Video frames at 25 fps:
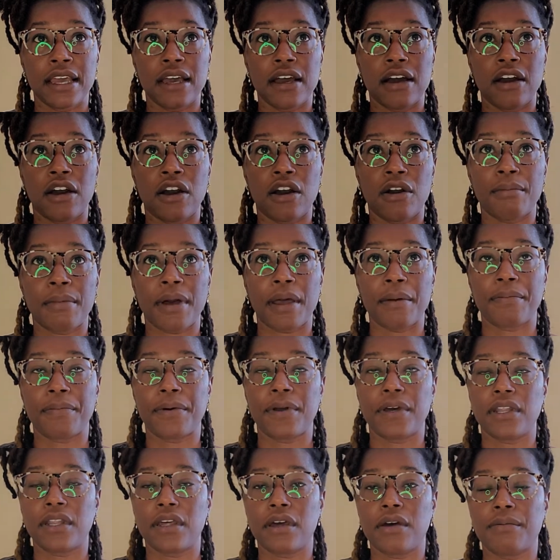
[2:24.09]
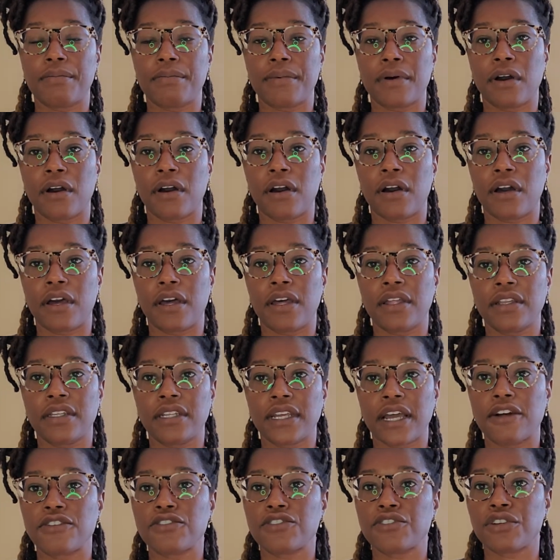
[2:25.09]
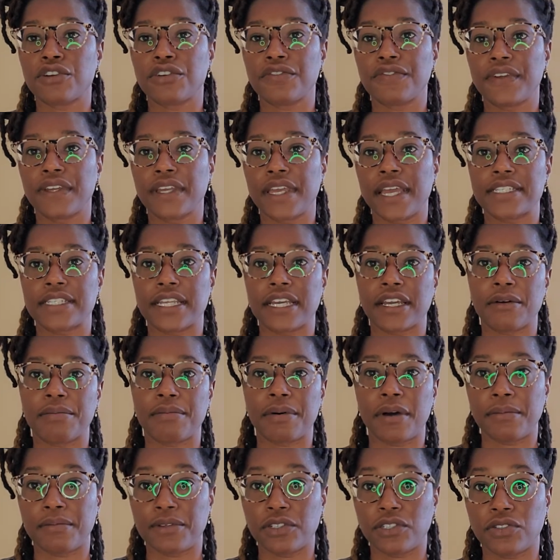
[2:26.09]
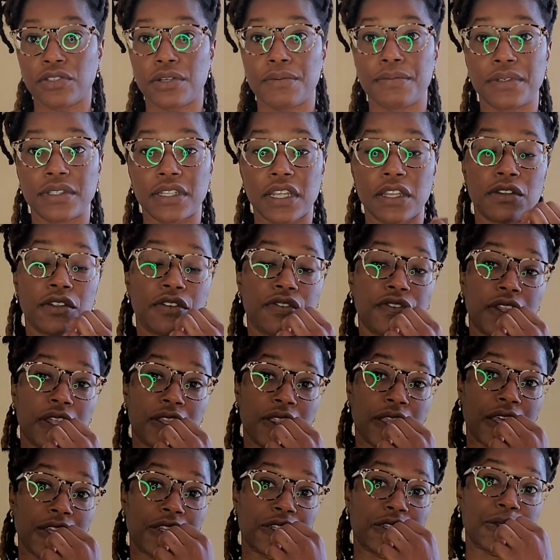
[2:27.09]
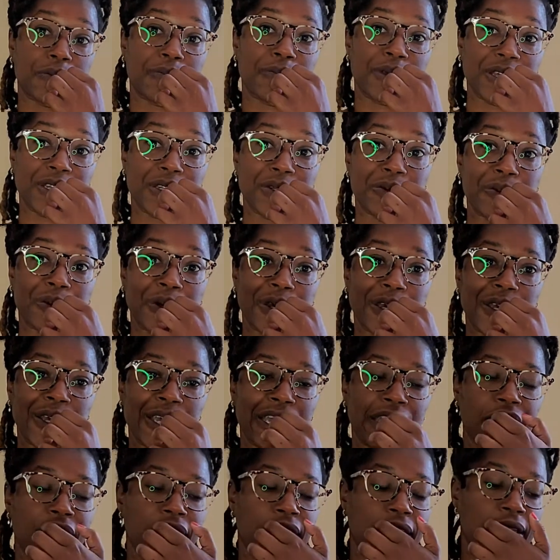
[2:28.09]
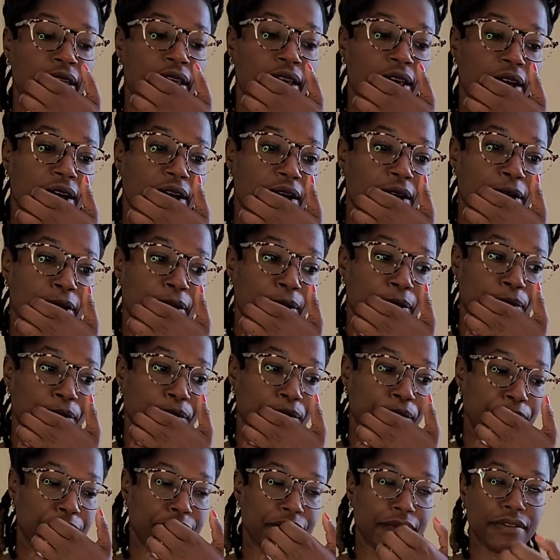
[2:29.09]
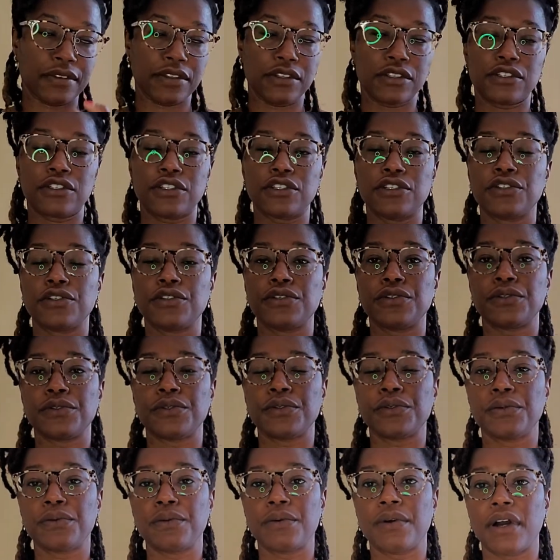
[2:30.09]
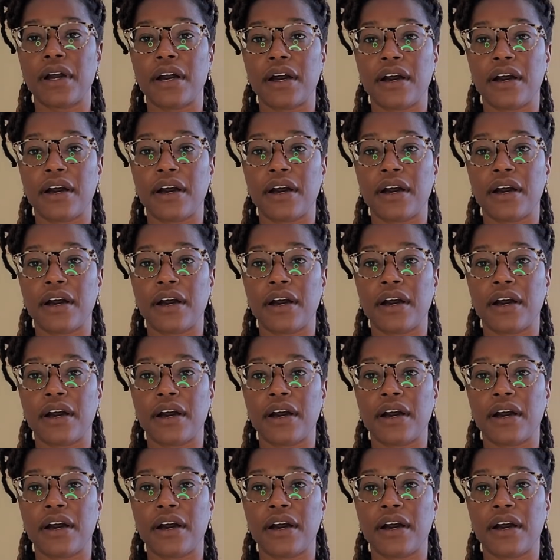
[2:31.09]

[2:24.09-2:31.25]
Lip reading: I put up on Couchsurfing as like a public trip, because I do feel like that's the best way to